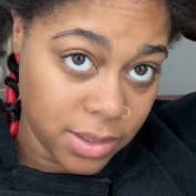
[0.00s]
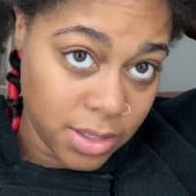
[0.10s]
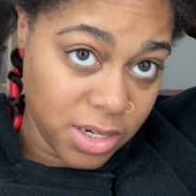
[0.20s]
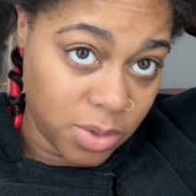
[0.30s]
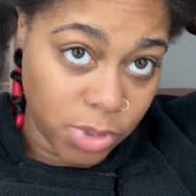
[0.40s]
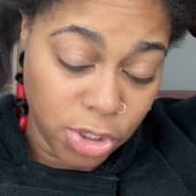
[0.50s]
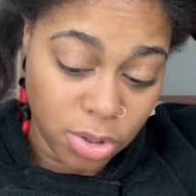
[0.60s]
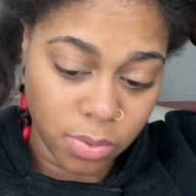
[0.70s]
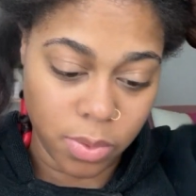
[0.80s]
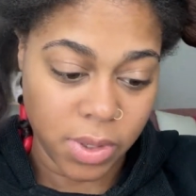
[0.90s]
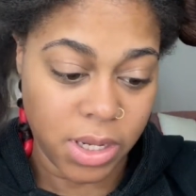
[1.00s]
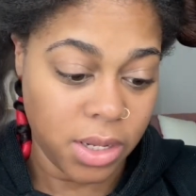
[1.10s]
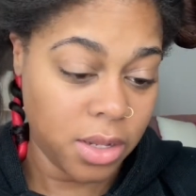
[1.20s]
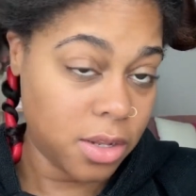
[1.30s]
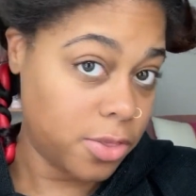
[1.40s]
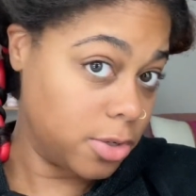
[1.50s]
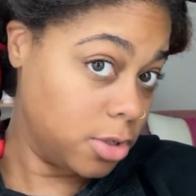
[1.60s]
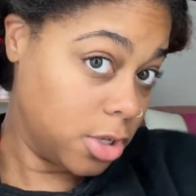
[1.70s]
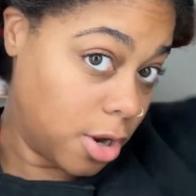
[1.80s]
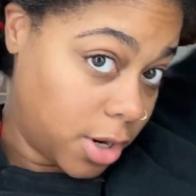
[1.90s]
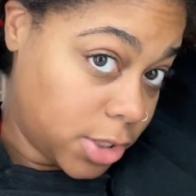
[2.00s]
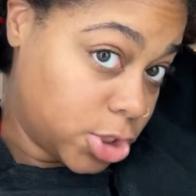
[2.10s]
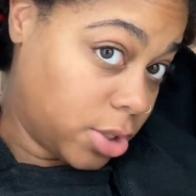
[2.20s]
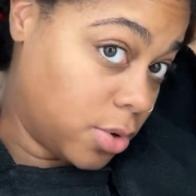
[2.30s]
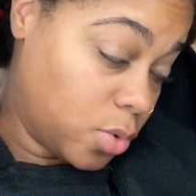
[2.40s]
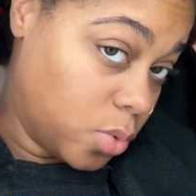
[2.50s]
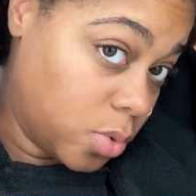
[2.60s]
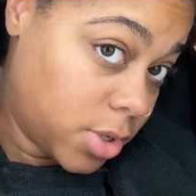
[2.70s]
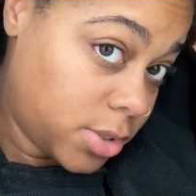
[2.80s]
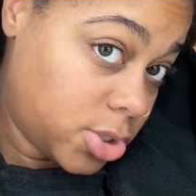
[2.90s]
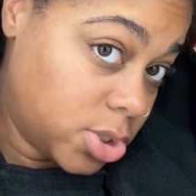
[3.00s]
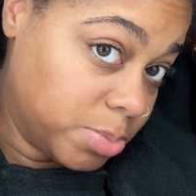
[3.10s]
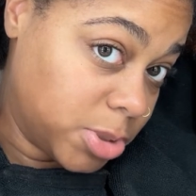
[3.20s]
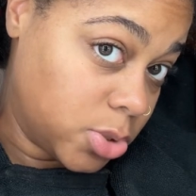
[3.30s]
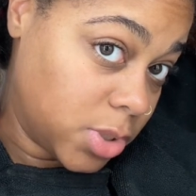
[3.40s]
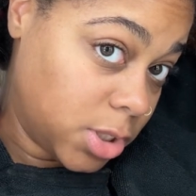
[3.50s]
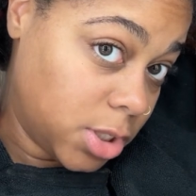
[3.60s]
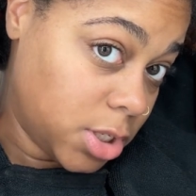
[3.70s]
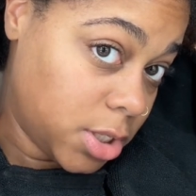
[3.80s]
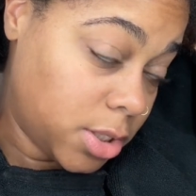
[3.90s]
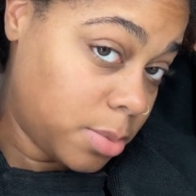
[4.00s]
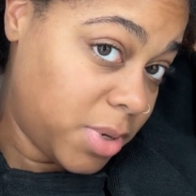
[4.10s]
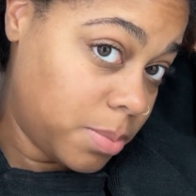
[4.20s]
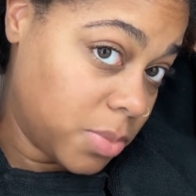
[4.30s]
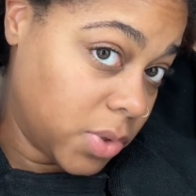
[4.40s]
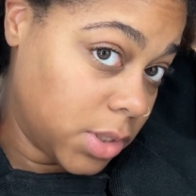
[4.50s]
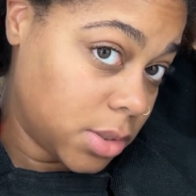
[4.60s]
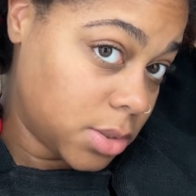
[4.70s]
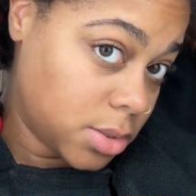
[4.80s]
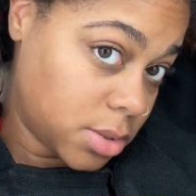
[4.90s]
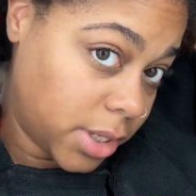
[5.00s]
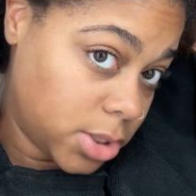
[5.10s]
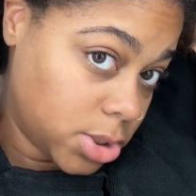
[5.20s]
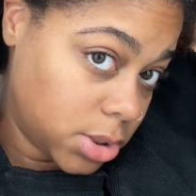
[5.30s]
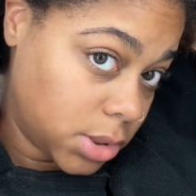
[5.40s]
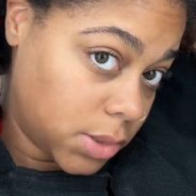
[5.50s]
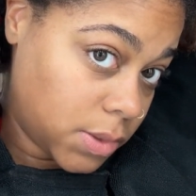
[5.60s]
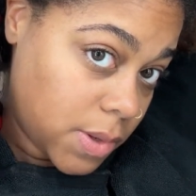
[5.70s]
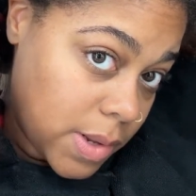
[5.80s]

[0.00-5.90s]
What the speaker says: think I want to do the larger orange. So I'm going to do a little bit more in this section.